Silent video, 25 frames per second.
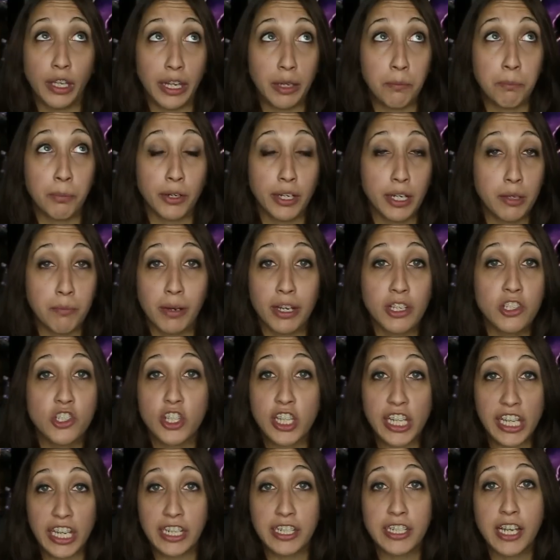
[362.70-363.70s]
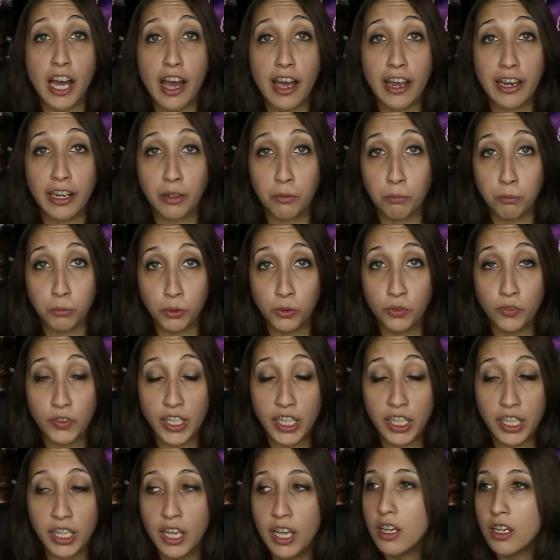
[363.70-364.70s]
like pretty much the entire
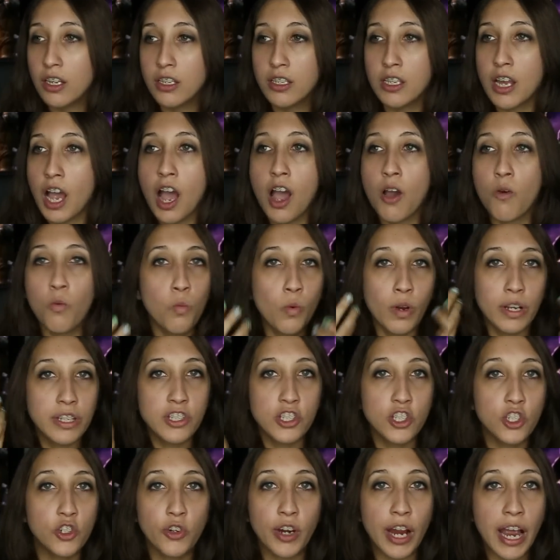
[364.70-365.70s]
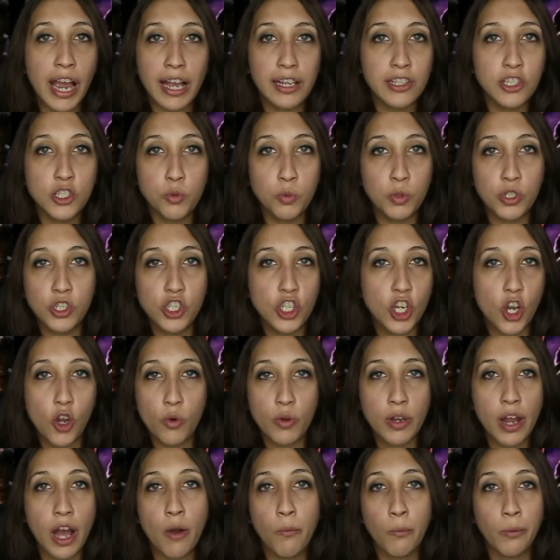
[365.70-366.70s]
movie. Not one scratch was
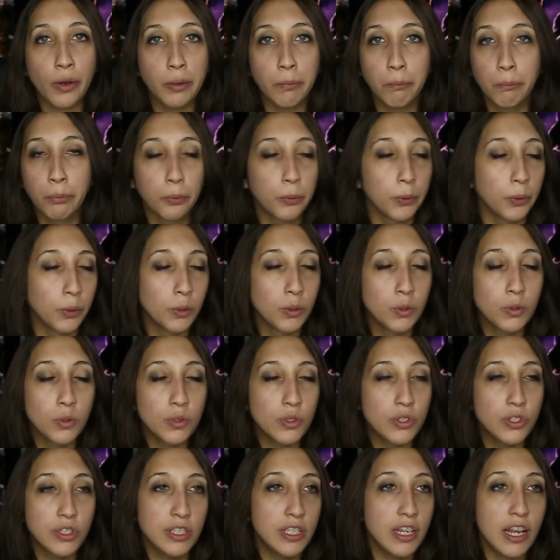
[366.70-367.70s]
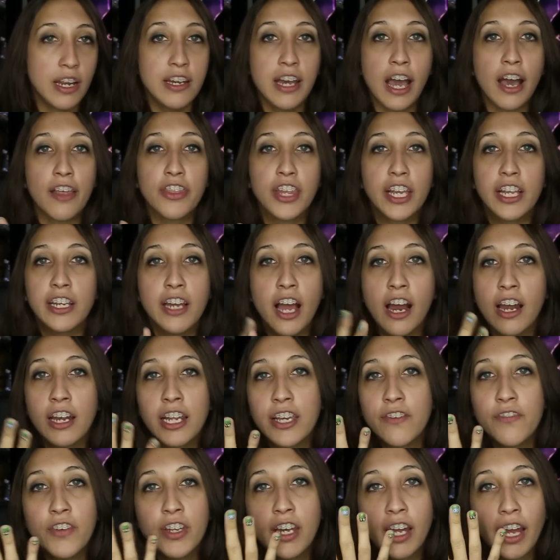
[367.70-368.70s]
shown, not one bruise, nothing, not
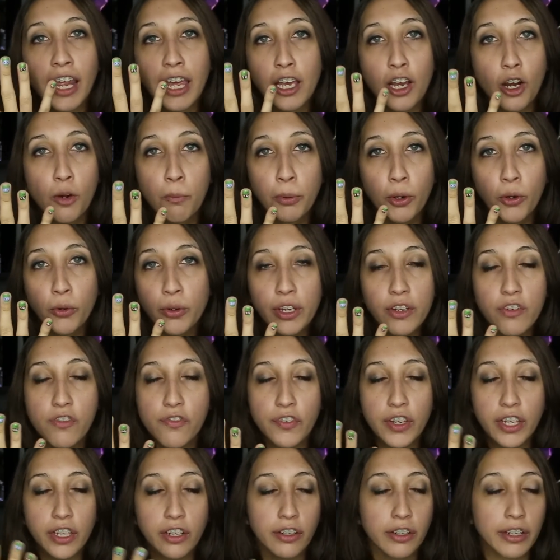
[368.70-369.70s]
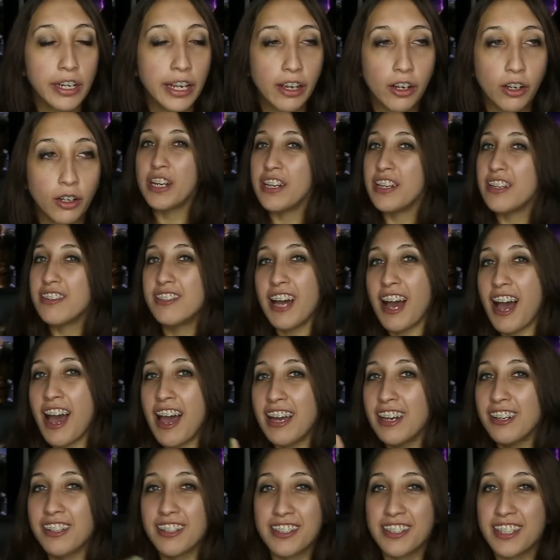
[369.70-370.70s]
even like a broken fingernail. An
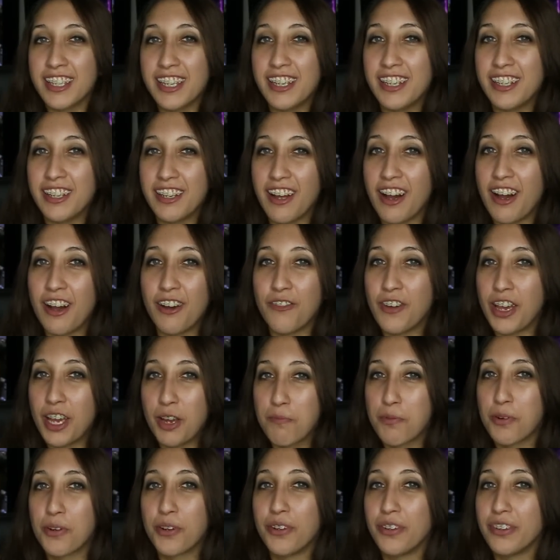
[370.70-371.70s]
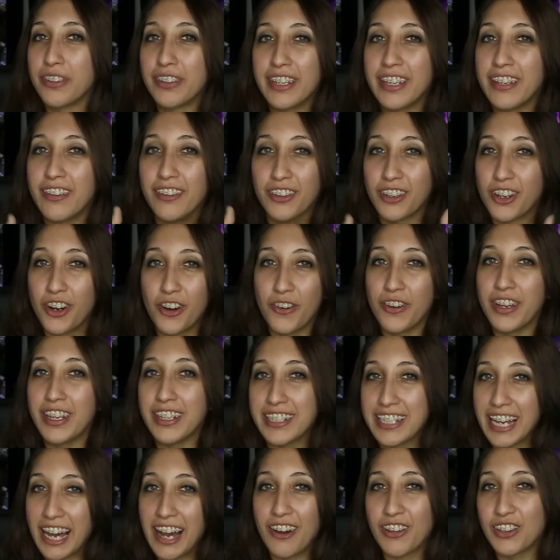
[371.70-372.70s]
entire scene of April O'Neil
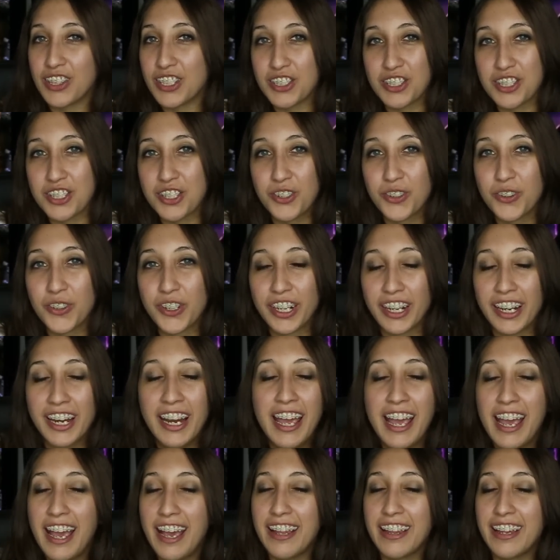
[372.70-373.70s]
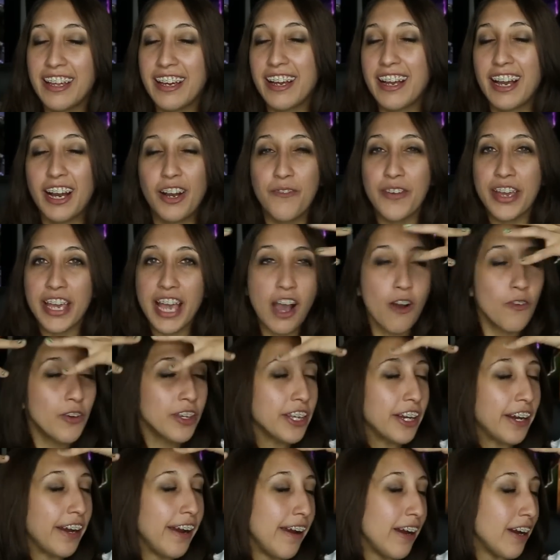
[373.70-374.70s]
going down the sewer and then coming out
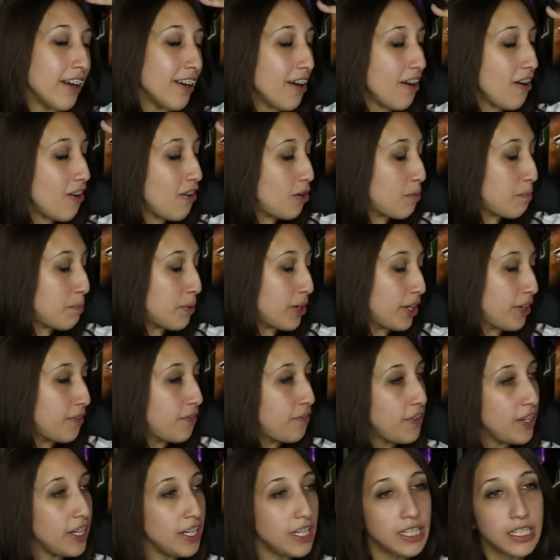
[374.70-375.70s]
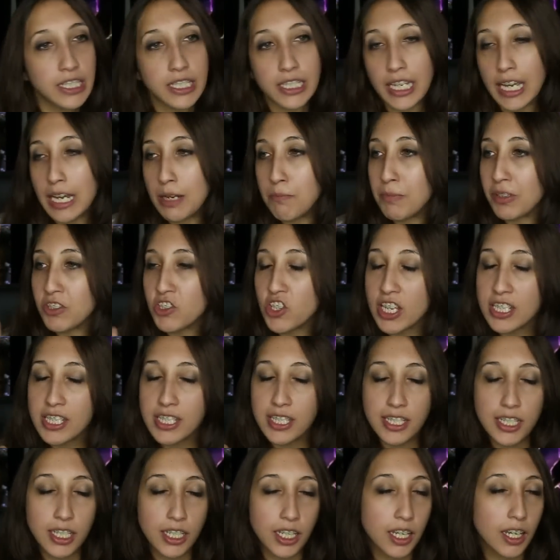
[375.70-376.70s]
with her hair all perfect and
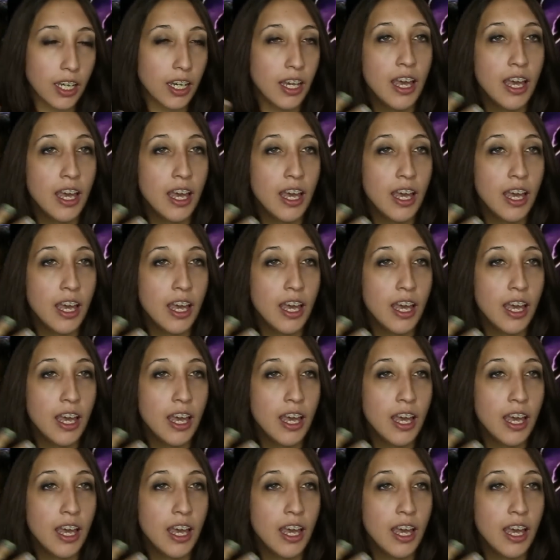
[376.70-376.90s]
majestic.